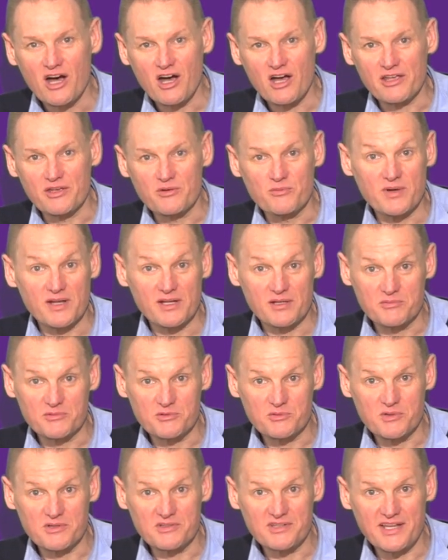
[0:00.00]
Hi, and welcome
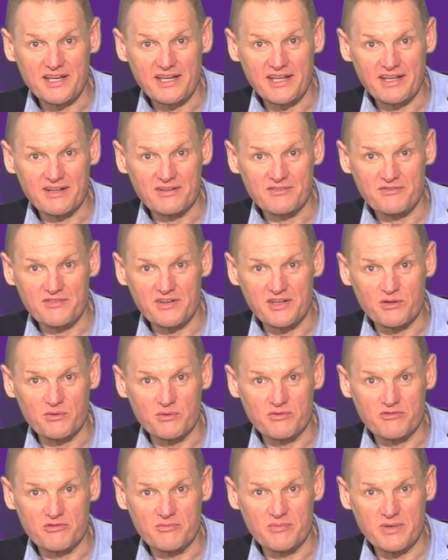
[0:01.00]
to our telehealth video
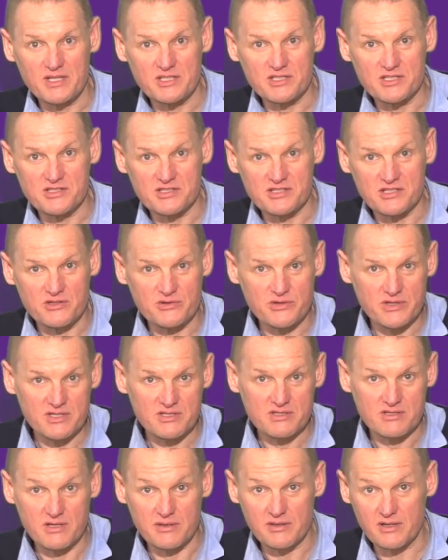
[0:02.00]
information
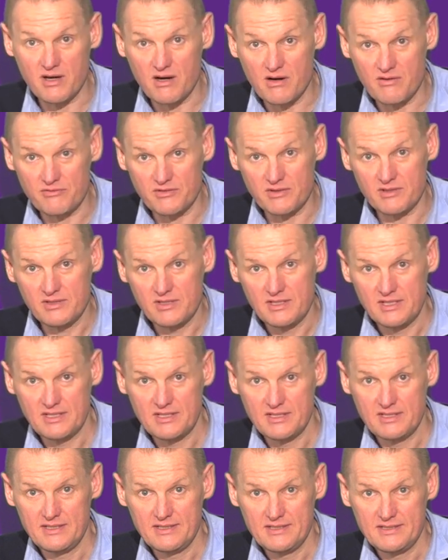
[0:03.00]
series. I'm Garvin, and
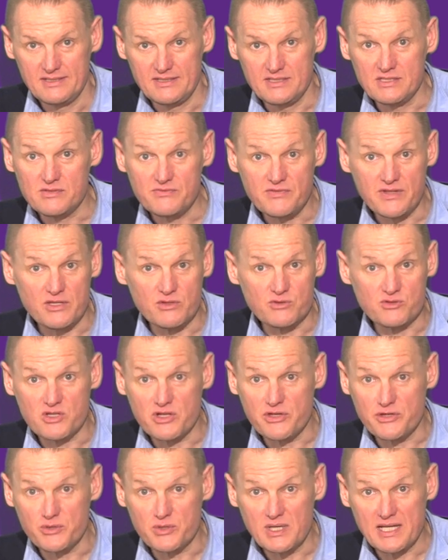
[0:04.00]
this video is
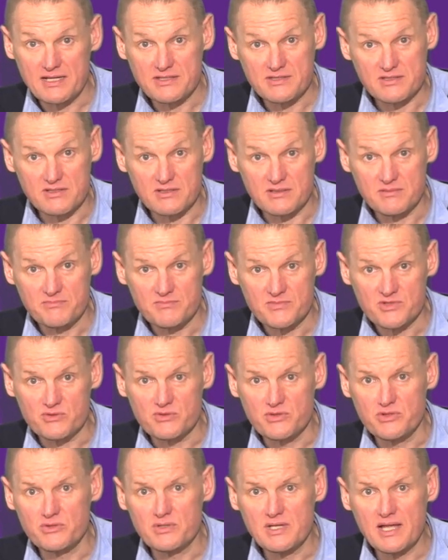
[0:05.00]
on Neulasta. So
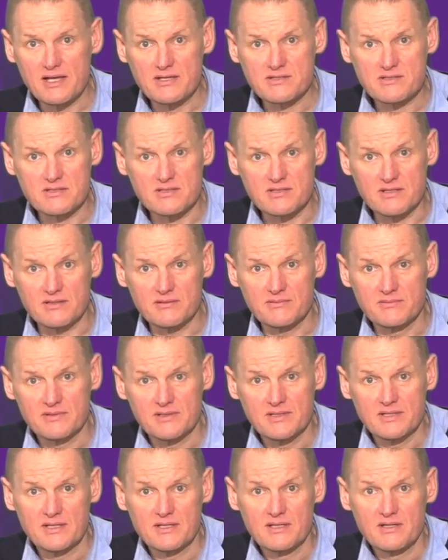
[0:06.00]
Neulasta,
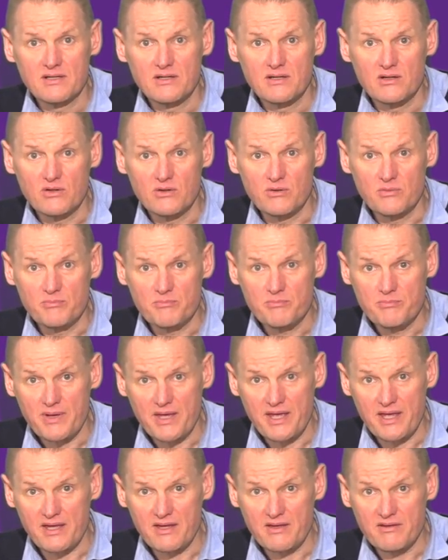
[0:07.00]
or
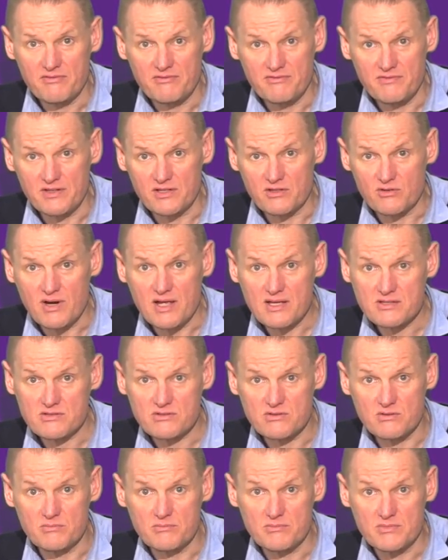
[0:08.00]

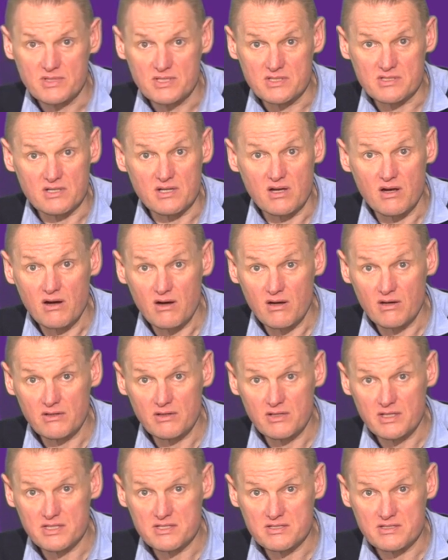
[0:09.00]
Pegfilgrastim, is a
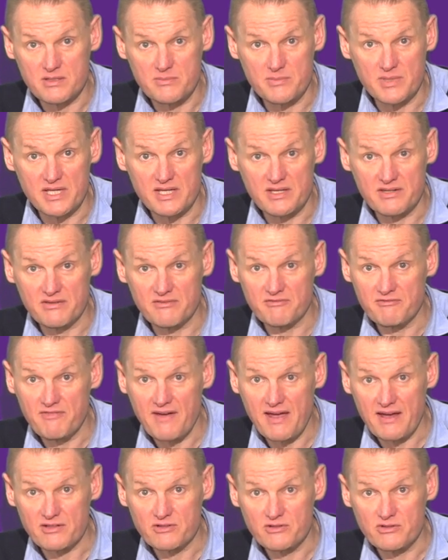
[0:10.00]
colony-stimulating
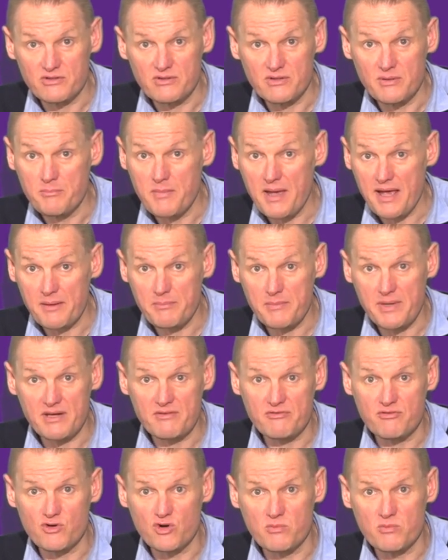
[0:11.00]
factor, a man-made
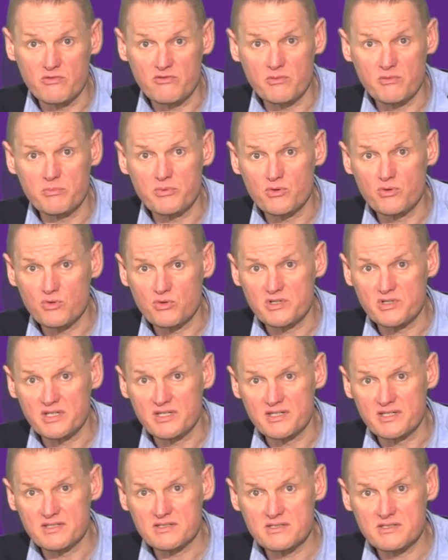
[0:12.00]
form of a
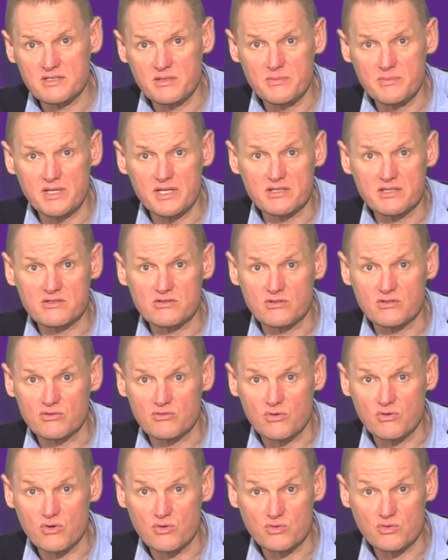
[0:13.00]
protein that stimulates the
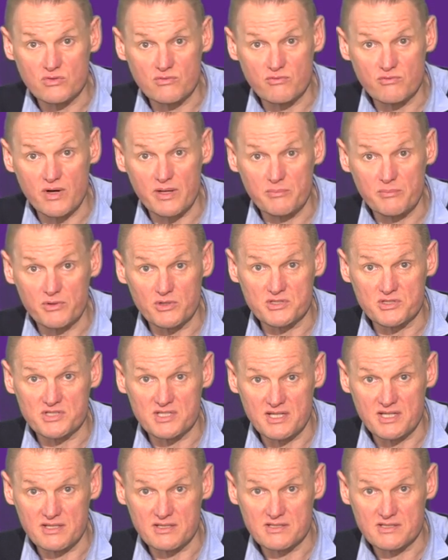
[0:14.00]
growth of white blood
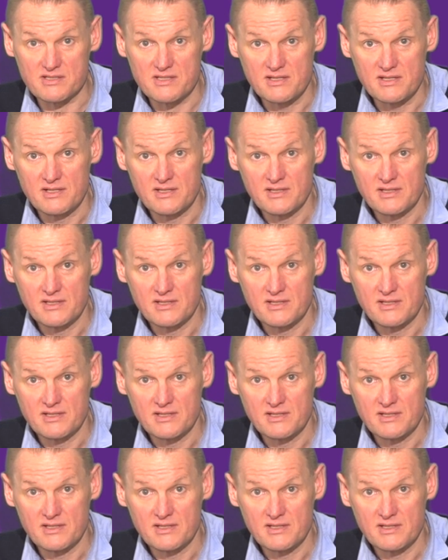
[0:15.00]
cells,